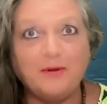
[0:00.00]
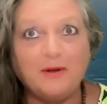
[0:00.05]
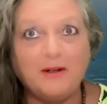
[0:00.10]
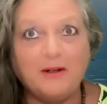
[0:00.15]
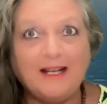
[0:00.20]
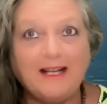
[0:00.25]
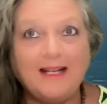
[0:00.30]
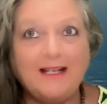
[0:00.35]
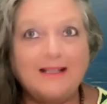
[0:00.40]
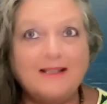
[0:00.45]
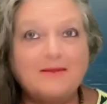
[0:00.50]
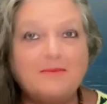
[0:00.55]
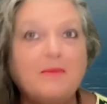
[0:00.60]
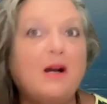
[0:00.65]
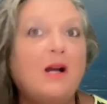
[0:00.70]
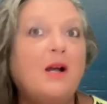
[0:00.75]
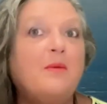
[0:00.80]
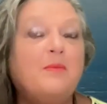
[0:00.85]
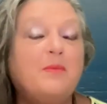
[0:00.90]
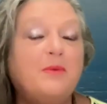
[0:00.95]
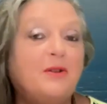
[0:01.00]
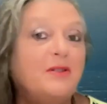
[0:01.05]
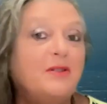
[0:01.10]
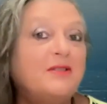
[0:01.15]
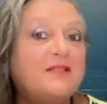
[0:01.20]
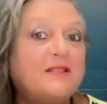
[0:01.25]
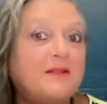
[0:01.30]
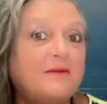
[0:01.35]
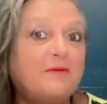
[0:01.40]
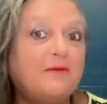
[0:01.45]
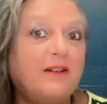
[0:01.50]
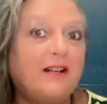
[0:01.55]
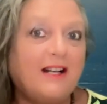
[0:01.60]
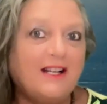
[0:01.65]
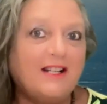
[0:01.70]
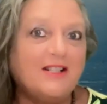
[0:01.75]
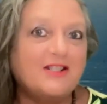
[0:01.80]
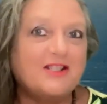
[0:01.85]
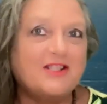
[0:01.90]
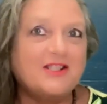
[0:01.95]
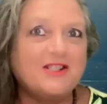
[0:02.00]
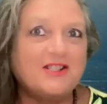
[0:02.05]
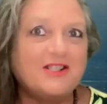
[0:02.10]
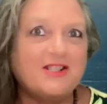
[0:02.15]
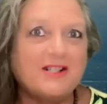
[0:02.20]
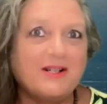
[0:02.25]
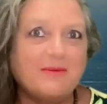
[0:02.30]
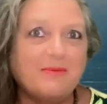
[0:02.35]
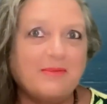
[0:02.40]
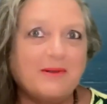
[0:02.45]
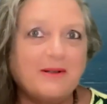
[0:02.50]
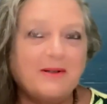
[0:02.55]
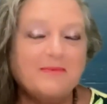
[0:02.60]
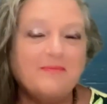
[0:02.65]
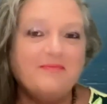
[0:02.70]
or end my abusive relationship?